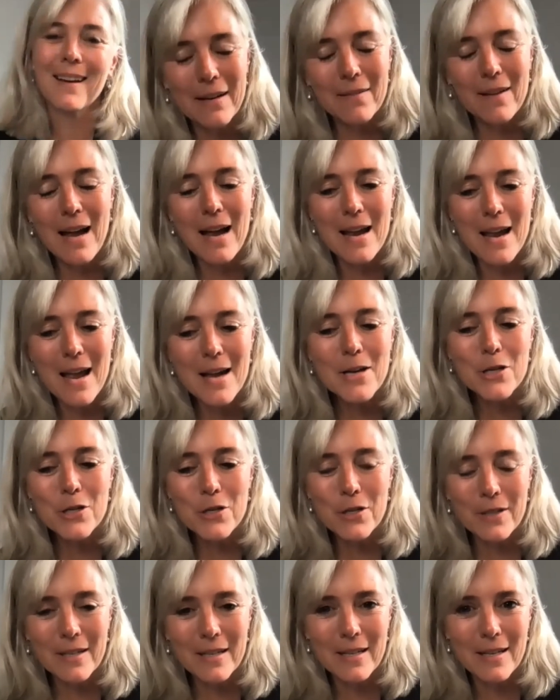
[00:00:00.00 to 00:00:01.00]
I, I
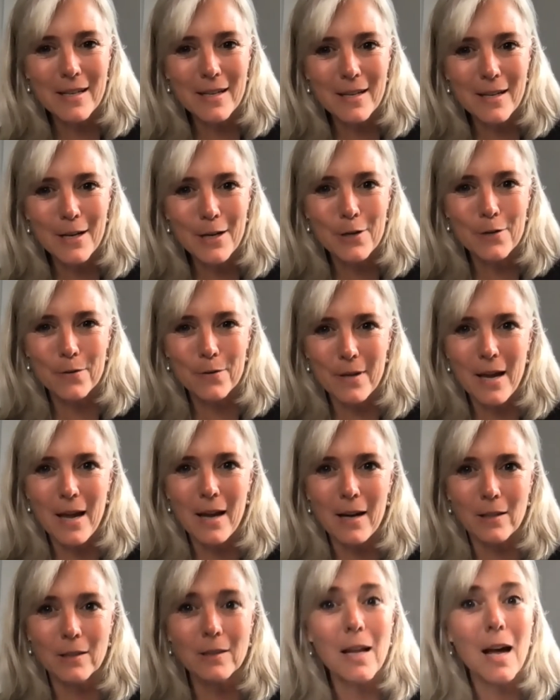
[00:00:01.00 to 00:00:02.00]
actually hear
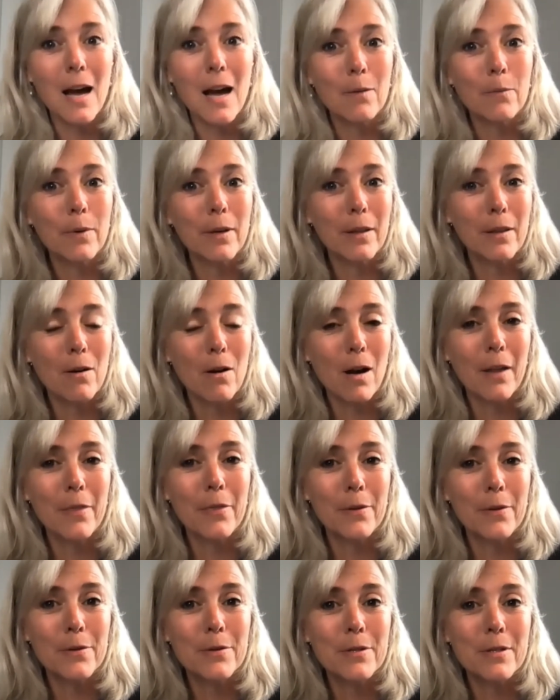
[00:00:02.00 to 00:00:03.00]
that a lot with
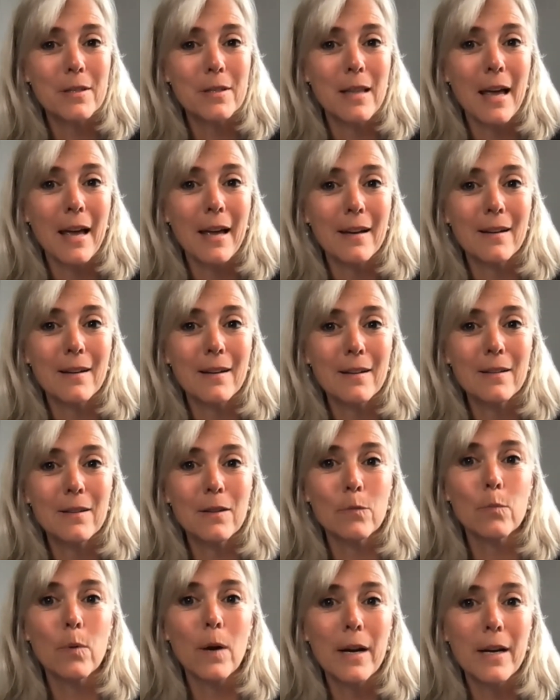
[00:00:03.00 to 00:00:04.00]
authors that
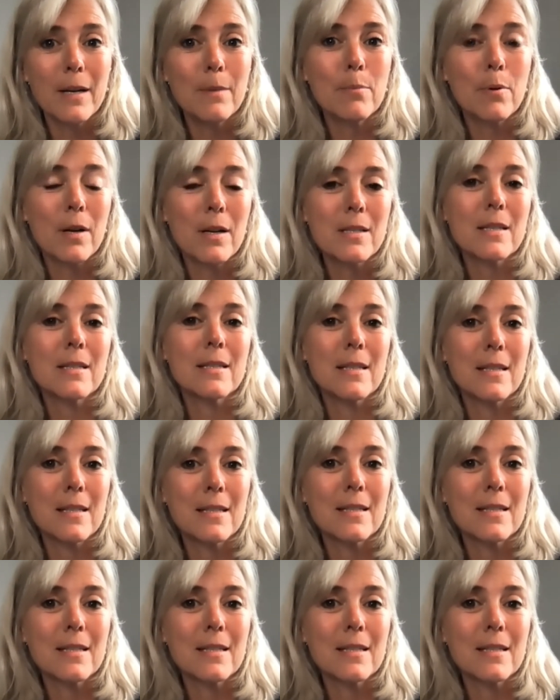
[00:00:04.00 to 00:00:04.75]
the writing process